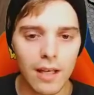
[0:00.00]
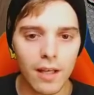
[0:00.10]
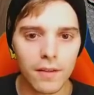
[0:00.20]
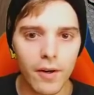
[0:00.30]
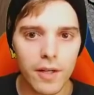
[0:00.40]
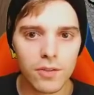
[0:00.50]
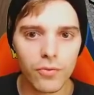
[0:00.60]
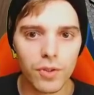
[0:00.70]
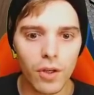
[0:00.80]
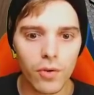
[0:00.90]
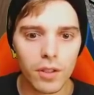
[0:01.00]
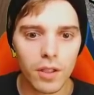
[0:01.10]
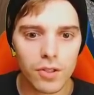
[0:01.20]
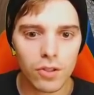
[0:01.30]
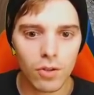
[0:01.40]
and there is a Phione in
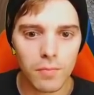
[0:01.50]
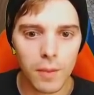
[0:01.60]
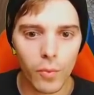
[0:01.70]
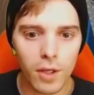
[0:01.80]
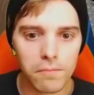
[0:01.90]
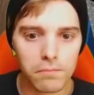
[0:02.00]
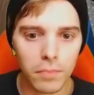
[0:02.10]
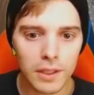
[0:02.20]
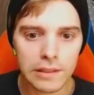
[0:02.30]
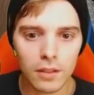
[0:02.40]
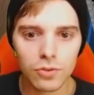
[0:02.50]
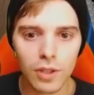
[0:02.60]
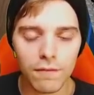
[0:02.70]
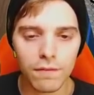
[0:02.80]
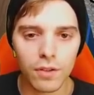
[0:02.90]
here, so maybe we can bust onto
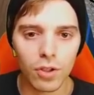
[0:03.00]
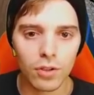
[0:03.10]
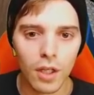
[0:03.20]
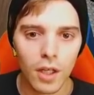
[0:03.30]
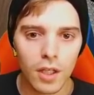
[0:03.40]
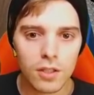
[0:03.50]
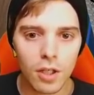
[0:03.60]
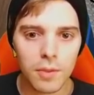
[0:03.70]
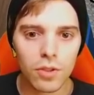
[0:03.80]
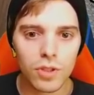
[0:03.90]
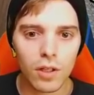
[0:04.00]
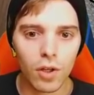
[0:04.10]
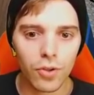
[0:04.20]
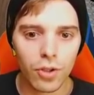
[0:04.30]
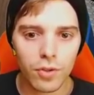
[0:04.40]
that Phione. He's gonna be using
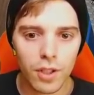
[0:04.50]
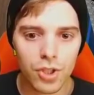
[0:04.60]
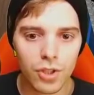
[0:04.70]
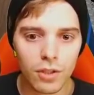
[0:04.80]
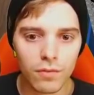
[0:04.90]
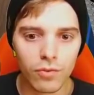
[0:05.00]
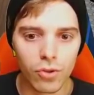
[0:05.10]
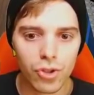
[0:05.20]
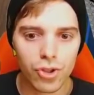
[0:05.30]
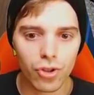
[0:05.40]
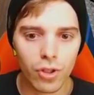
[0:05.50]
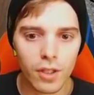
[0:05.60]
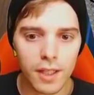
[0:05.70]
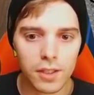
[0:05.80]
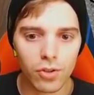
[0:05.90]
Alter Creation for sure
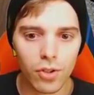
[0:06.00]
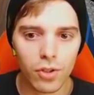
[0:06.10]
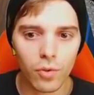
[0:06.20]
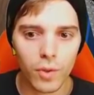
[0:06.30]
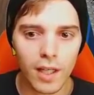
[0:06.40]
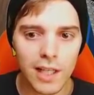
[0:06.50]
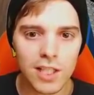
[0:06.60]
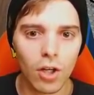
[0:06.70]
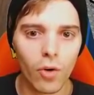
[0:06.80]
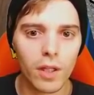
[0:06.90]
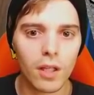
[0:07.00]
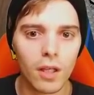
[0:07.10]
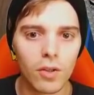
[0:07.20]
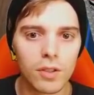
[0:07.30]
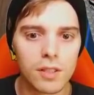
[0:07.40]
next turn. We can actually already
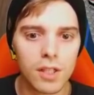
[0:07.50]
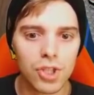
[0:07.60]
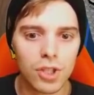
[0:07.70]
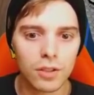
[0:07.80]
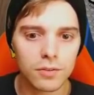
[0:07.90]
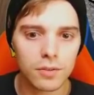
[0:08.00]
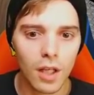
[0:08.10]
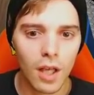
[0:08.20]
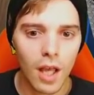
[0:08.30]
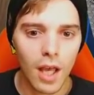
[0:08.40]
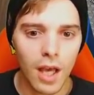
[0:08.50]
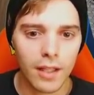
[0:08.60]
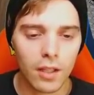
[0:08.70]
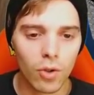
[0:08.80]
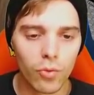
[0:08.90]
KO the Zacian,
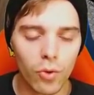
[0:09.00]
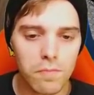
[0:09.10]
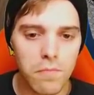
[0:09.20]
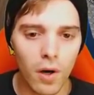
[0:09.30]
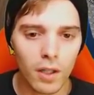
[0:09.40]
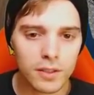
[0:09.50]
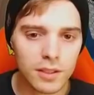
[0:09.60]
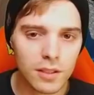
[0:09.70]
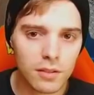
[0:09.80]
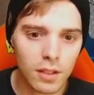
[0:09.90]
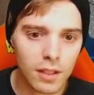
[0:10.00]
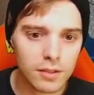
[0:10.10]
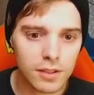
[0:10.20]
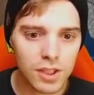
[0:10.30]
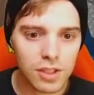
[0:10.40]
and then go for Boss and knock
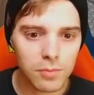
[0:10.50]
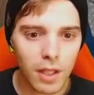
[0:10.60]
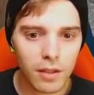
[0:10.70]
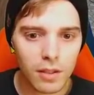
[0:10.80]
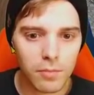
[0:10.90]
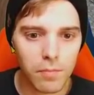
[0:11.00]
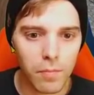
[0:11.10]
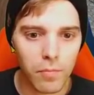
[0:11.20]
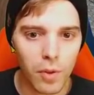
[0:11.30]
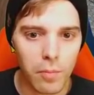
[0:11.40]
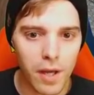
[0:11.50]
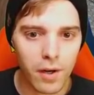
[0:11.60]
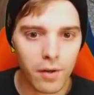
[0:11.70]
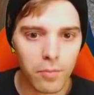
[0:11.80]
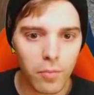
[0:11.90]
out the Zacian, but I think the
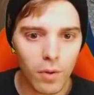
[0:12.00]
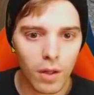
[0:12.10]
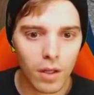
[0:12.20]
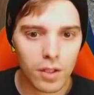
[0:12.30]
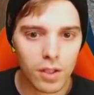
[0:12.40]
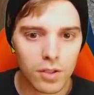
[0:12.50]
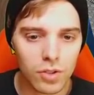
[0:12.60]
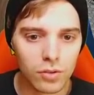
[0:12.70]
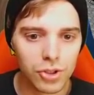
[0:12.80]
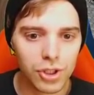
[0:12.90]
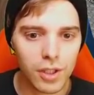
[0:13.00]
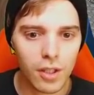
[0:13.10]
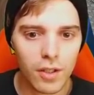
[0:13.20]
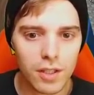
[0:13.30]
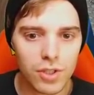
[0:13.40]
better solution
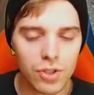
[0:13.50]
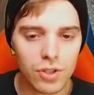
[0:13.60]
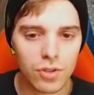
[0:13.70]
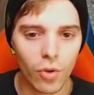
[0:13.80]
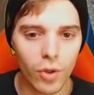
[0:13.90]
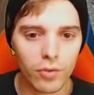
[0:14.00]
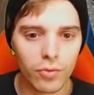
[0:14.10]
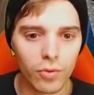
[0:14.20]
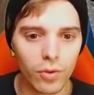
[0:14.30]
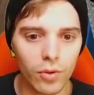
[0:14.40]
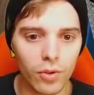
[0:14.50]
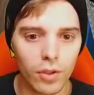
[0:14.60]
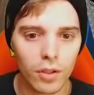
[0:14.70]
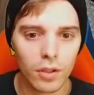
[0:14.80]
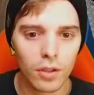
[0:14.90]
here is just going for